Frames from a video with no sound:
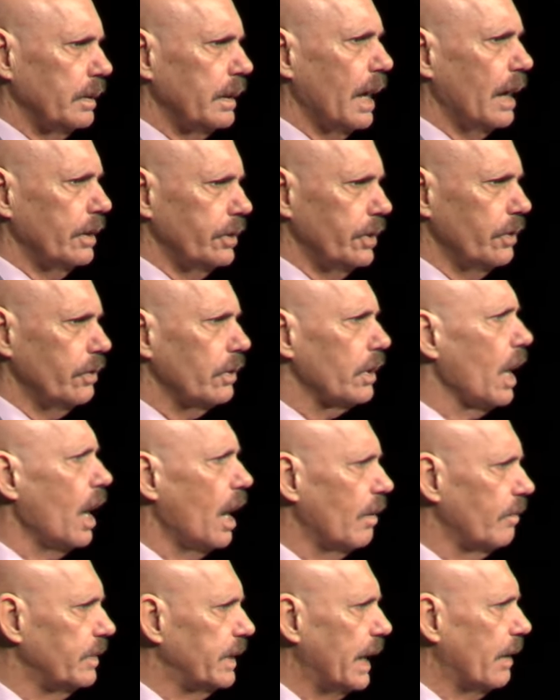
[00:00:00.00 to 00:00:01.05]
that you
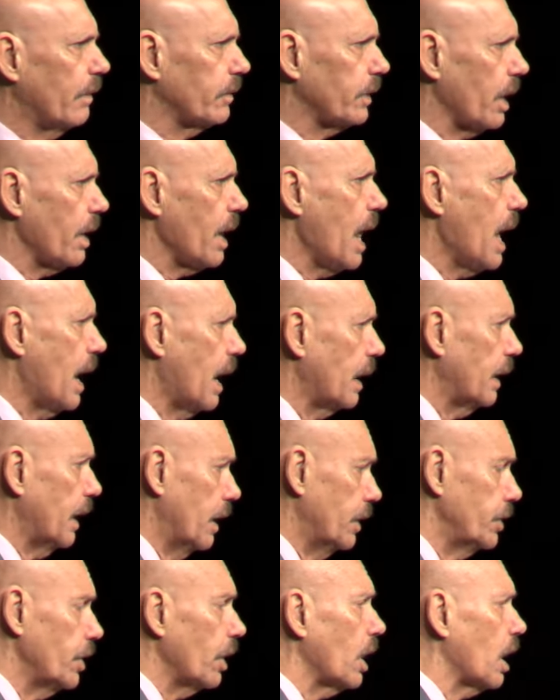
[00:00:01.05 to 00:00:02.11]
love down the line
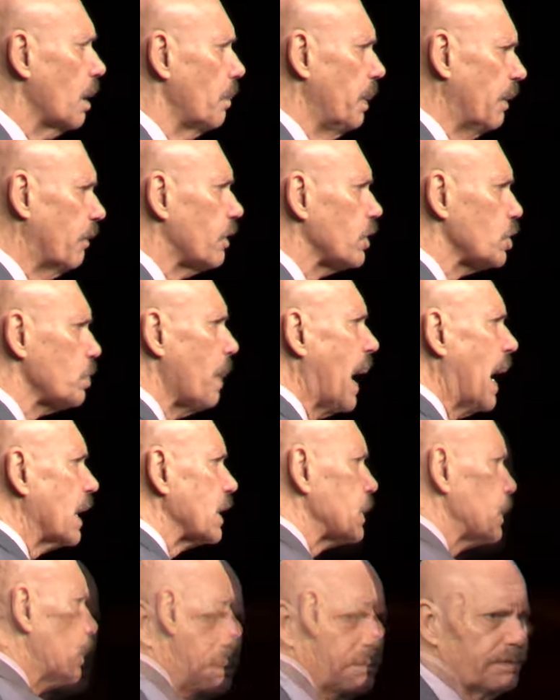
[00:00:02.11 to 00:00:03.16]
and you're going to be
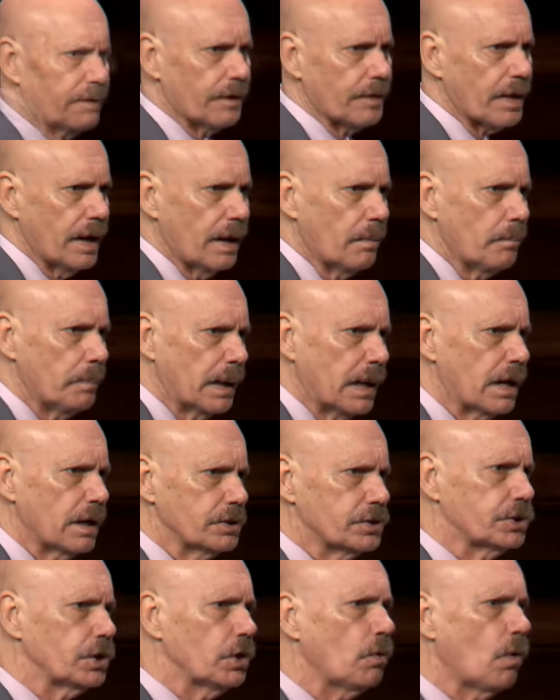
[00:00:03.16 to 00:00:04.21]
responsible for them
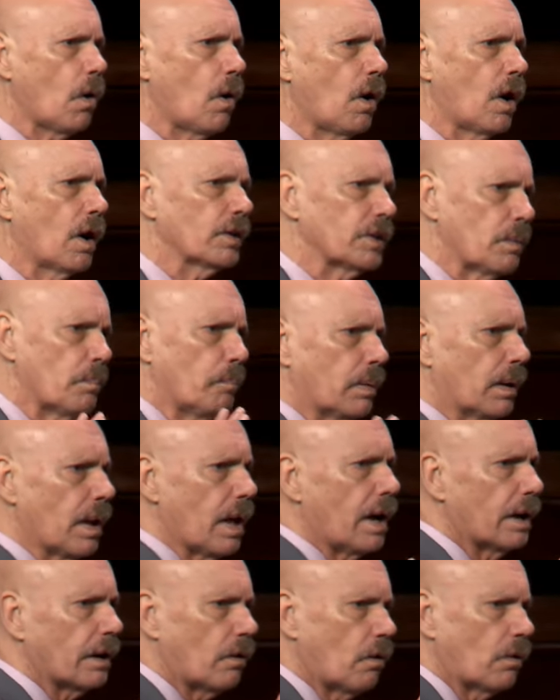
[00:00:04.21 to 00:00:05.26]
because you are the
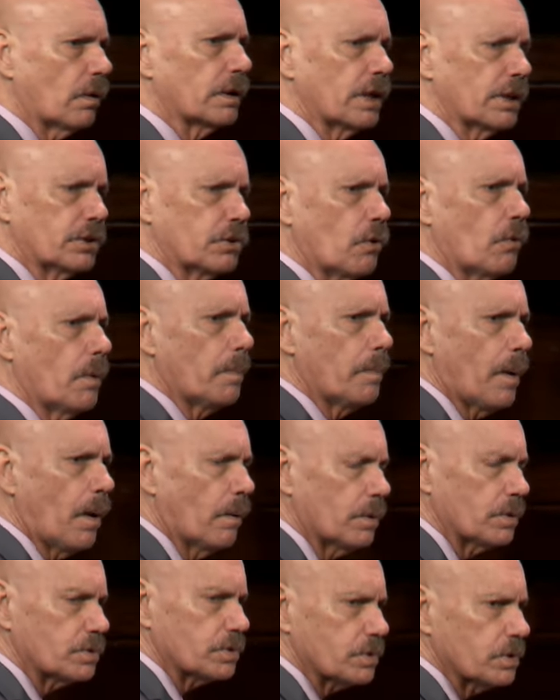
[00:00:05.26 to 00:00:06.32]
blood on the
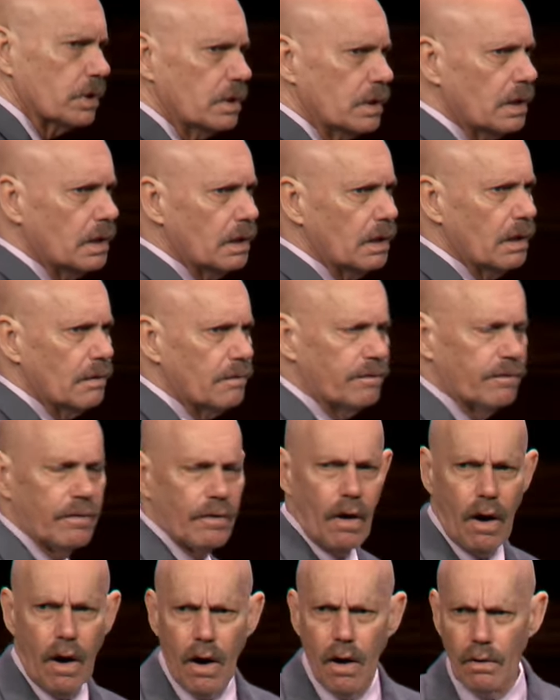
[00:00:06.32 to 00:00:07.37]
doorpost
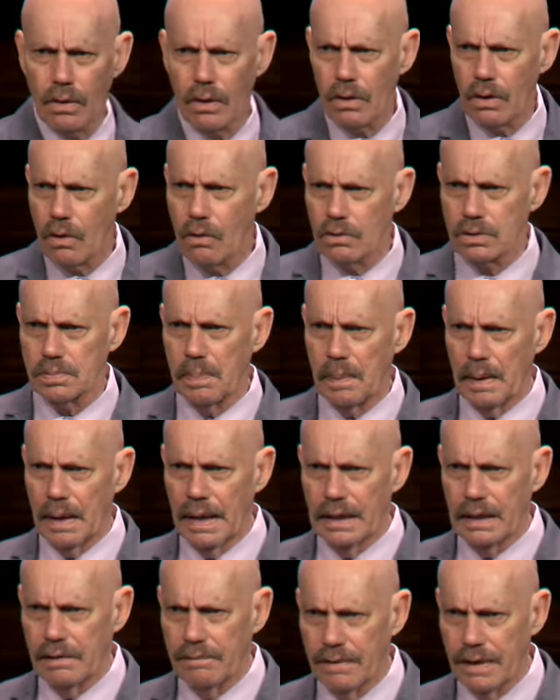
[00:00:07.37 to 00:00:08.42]
for all of those
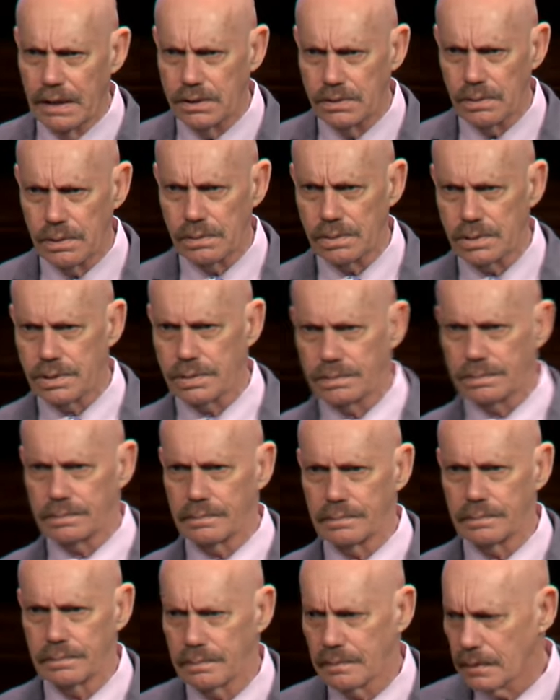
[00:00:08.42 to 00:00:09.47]
individuals.
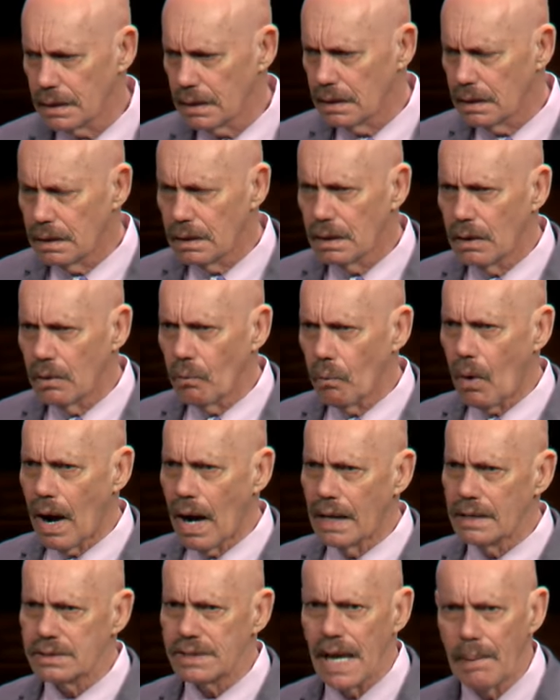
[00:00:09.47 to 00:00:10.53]

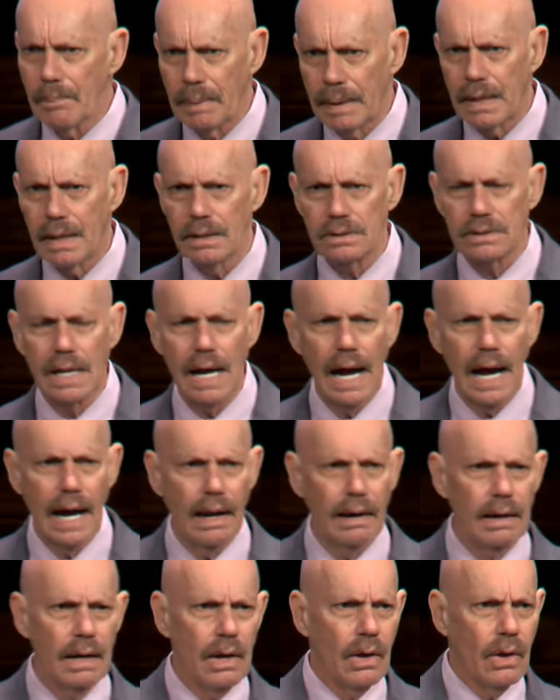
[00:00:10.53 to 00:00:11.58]
Why is that? Because
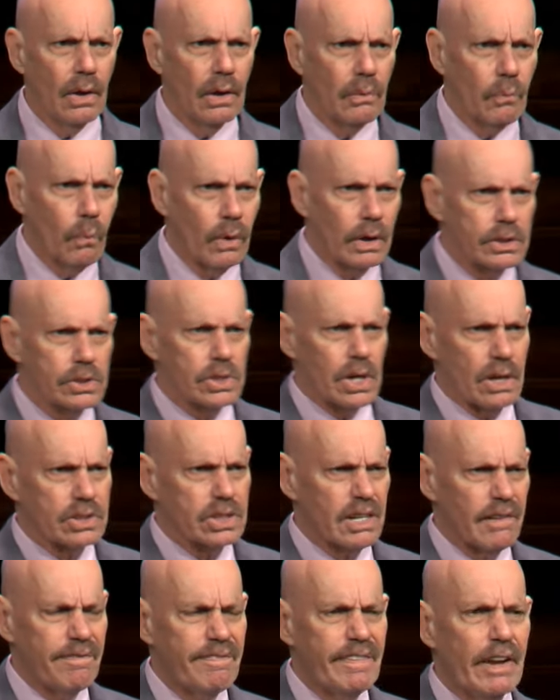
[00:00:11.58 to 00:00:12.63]
God wants us
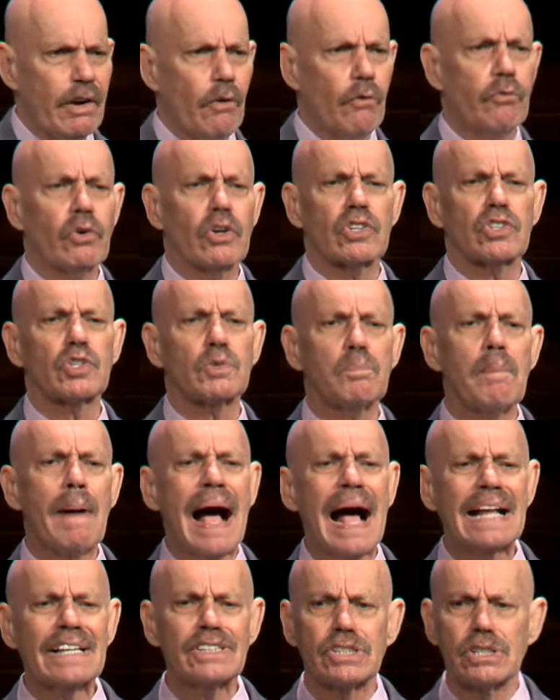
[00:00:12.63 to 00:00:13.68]
to feel
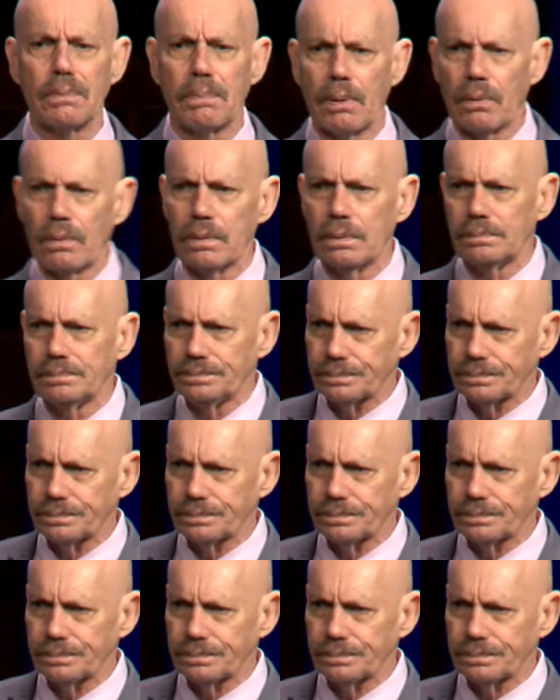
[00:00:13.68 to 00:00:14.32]
responsible